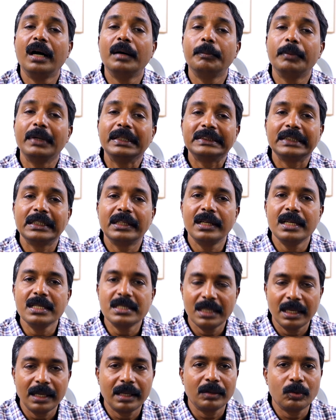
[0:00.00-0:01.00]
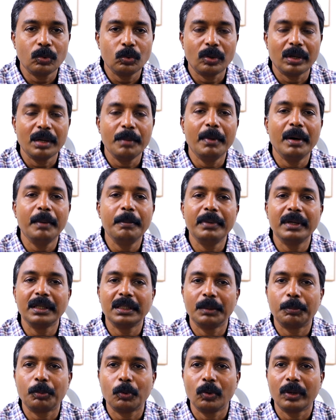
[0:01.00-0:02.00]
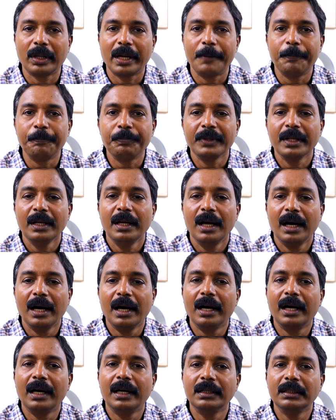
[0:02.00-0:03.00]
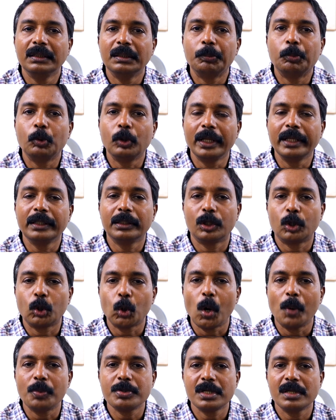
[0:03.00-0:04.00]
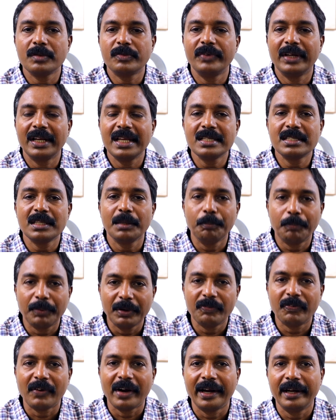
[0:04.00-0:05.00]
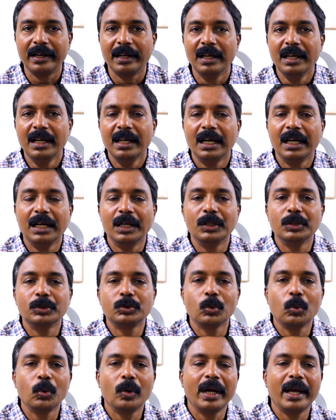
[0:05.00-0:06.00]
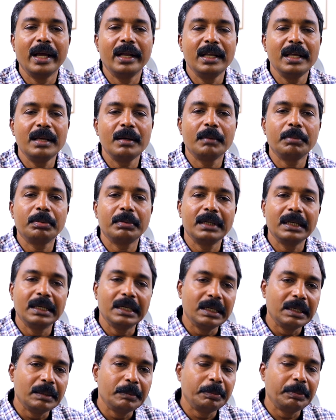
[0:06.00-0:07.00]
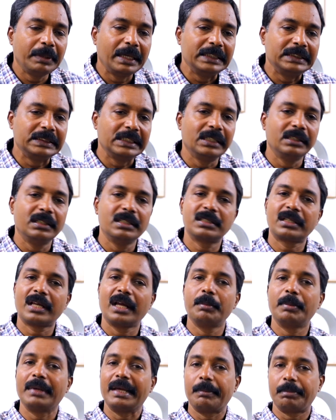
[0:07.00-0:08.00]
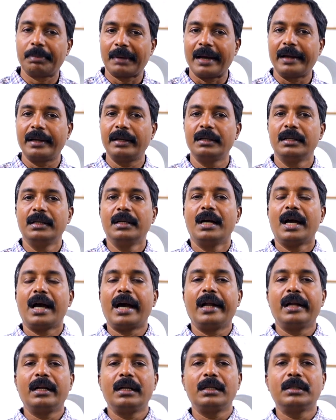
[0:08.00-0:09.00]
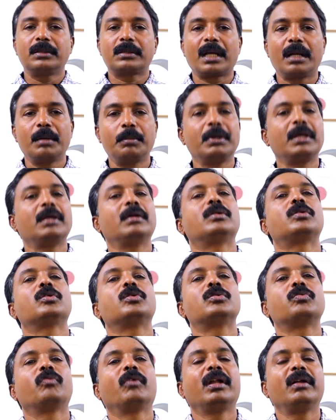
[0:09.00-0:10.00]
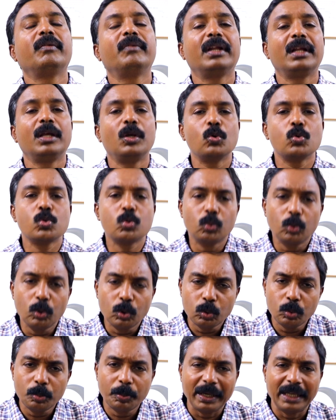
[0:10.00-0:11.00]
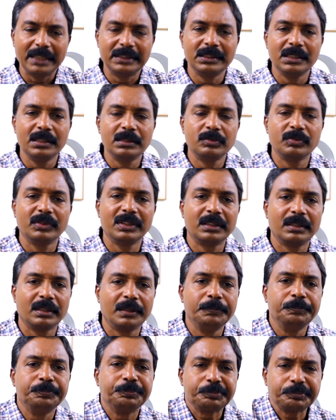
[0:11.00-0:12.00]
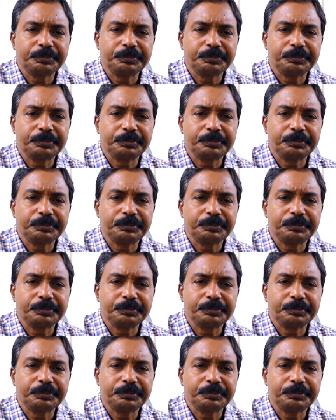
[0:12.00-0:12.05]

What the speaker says: patient easy to remember the program. Putting the drops is very simplified. So any patient this can be applied, and it is very useful to patients with a